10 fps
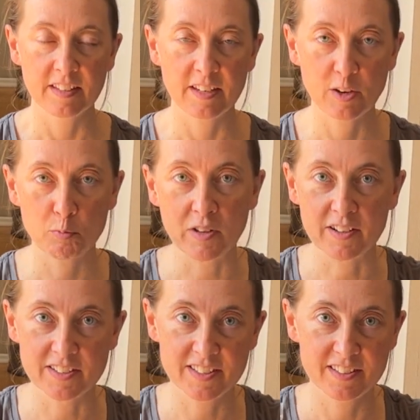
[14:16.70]

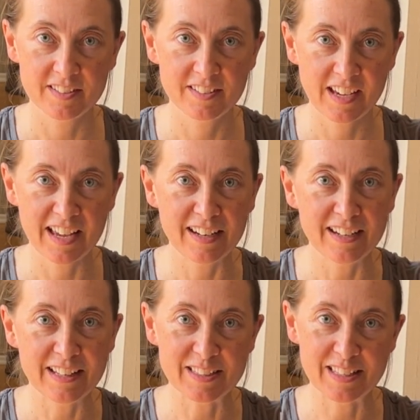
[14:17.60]
Earplugs. Katie
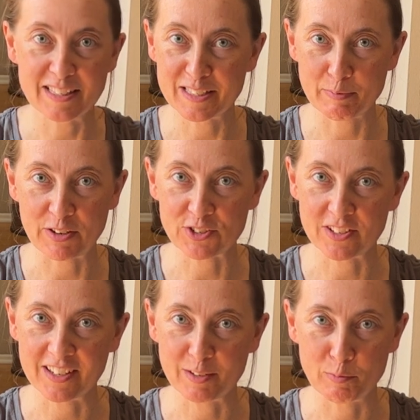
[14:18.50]
needs these
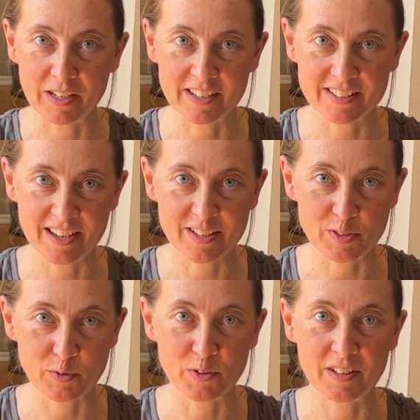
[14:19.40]
especially because I
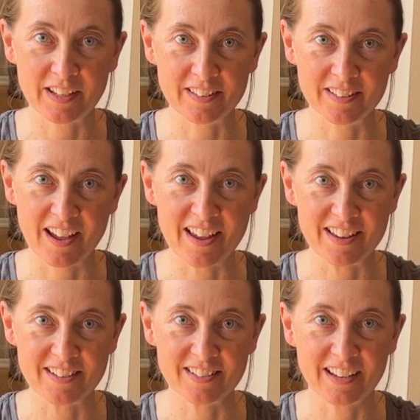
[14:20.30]
snore like a
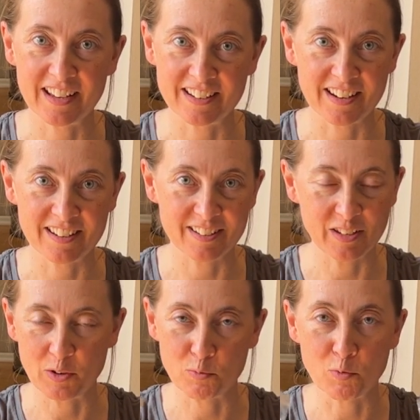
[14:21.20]
lion at night, you
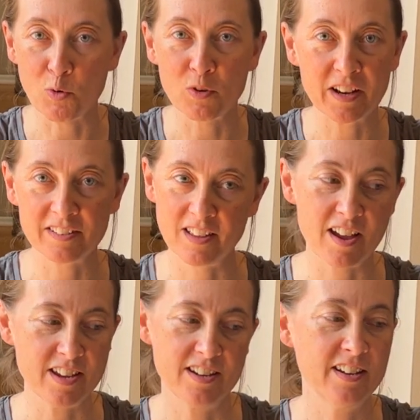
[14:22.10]
know, roaring
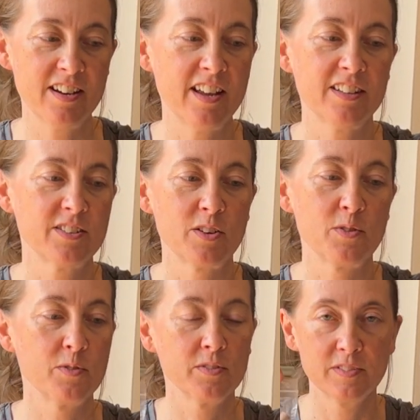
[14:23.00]
lion at night,
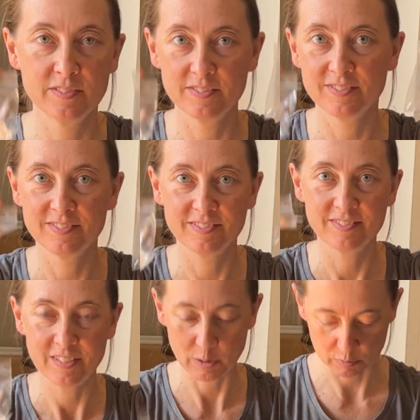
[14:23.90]
so
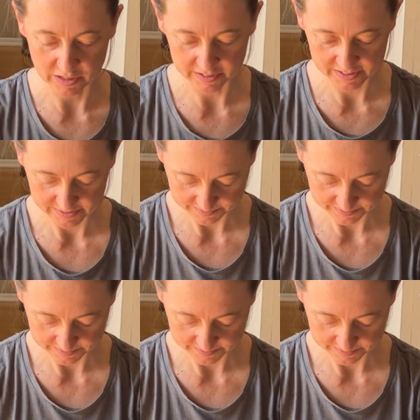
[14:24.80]
earplugs.